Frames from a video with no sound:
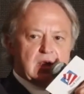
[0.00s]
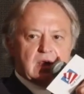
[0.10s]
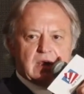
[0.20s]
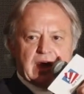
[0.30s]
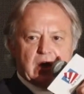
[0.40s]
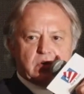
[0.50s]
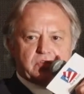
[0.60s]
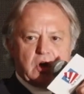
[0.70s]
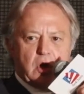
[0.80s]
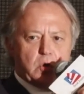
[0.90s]
out
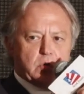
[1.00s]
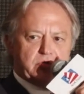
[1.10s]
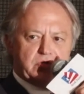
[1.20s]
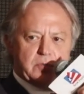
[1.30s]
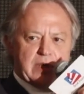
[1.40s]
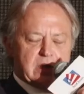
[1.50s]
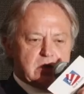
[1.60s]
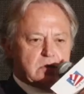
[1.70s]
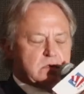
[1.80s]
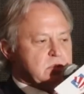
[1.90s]
of code for many
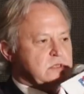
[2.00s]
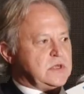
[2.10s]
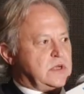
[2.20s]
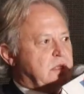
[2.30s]
years.